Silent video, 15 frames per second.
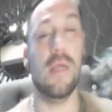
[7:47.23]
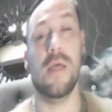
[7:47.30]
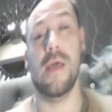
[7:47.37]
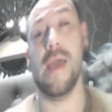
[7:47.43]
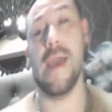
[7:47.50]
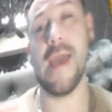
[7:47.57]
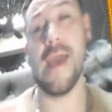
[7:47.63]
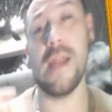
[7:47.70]

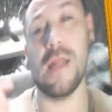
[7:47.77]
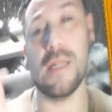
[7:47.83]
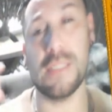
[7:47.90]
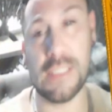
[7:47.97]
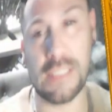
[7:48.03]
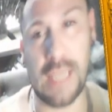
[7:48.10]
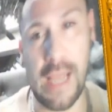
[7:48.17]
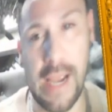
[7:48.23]
head
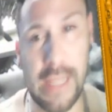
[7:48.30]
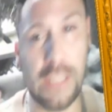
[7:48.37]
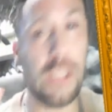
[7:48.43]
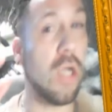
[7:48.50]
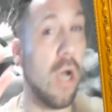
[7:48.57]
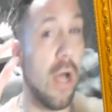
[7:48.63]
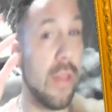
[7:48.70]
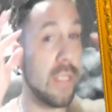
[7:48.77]
designs
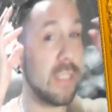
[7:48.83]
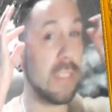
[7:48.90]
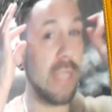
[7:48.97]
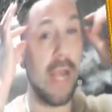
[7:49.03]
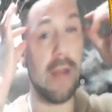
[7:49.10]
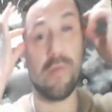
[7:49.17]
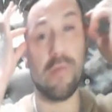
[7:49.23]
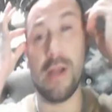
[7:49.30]
on the
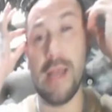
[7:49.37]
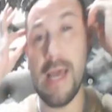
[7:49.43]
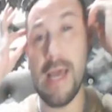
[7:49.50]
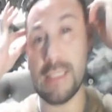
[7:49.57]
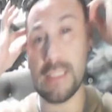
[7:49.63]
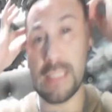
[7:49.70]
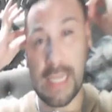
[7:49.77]
side of your heads,